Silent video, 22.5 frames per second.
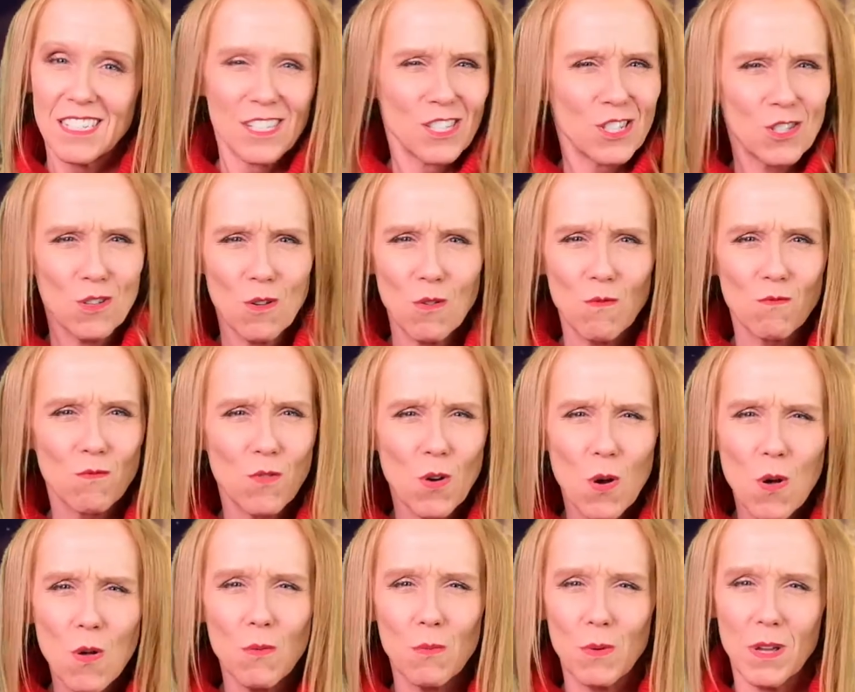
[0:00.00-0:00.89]
So
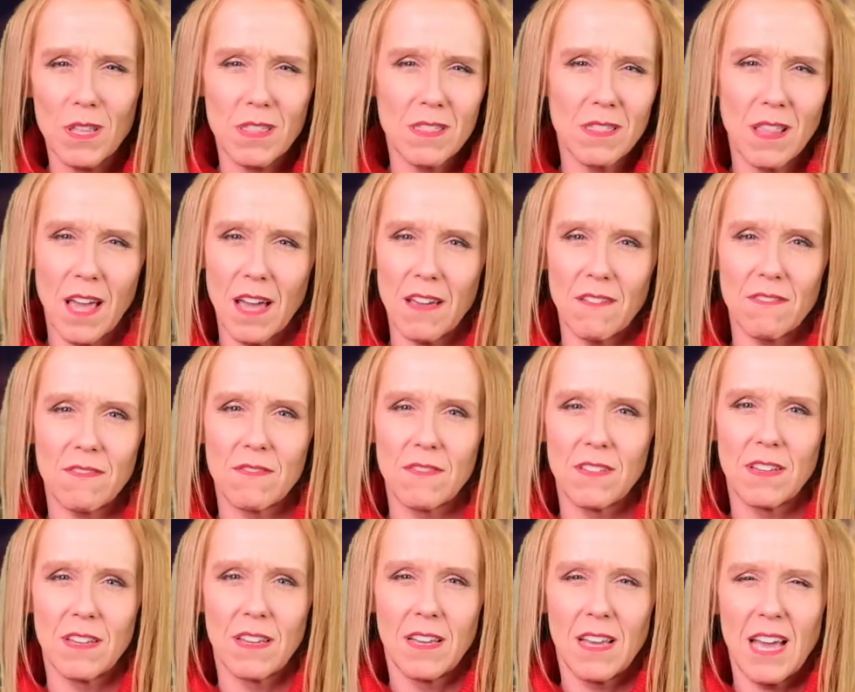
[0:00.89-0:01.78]
roll with
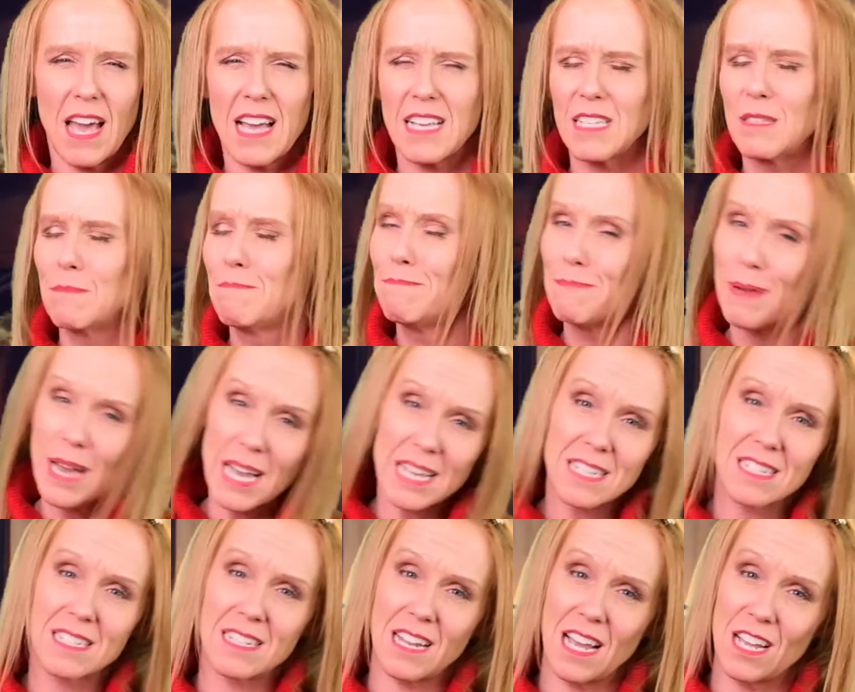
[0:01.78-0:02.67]
life as
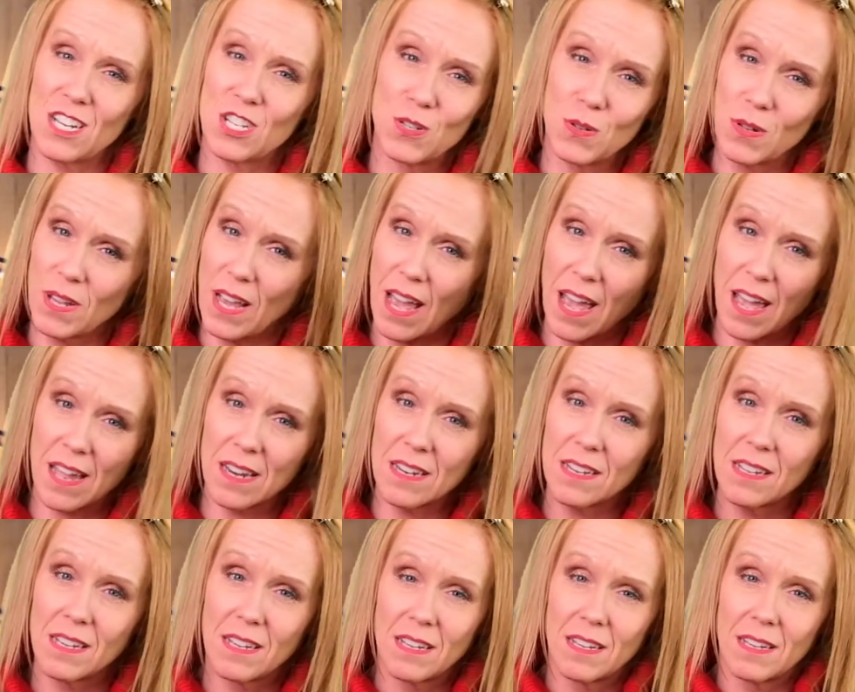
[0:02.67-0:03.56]
best as you can